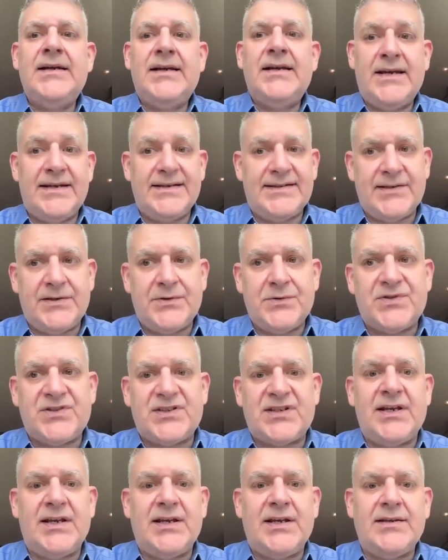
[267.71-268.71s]
As you
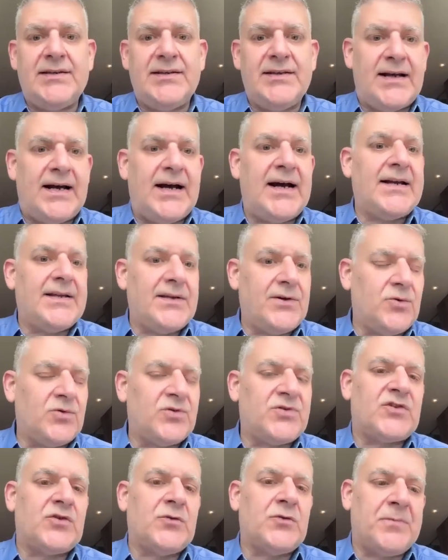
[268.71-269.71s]
said, I
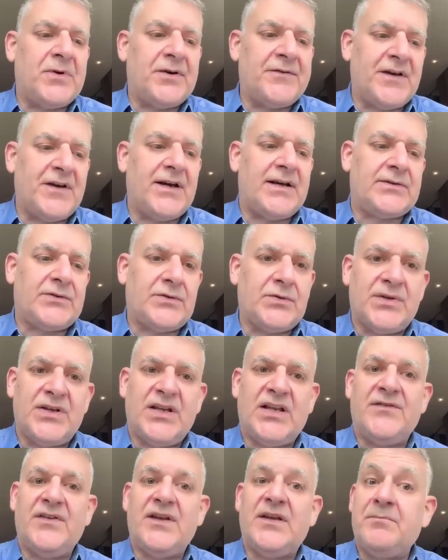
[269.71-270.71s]
also prefer to
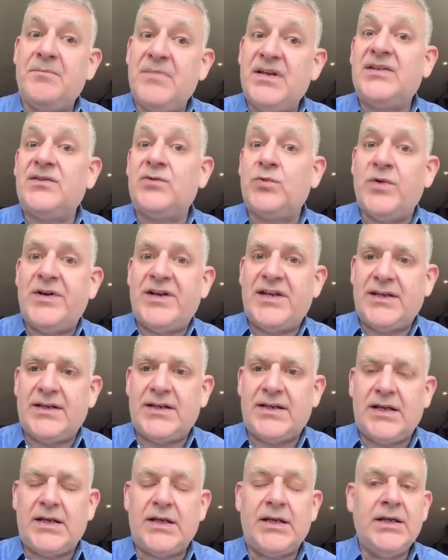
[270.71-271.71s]
give in
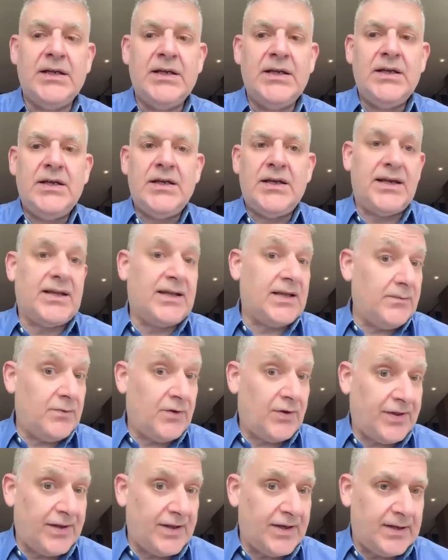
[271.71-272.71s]
between a
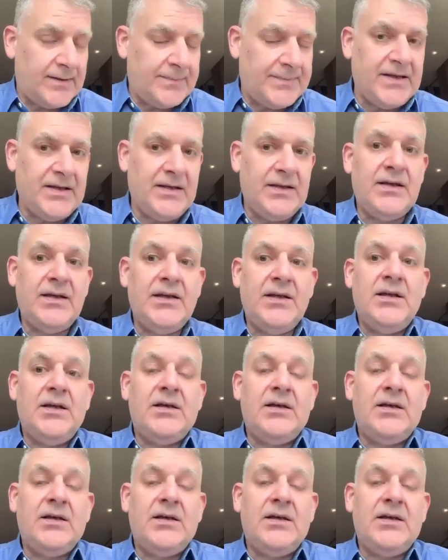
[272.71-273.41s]
chemotherapy.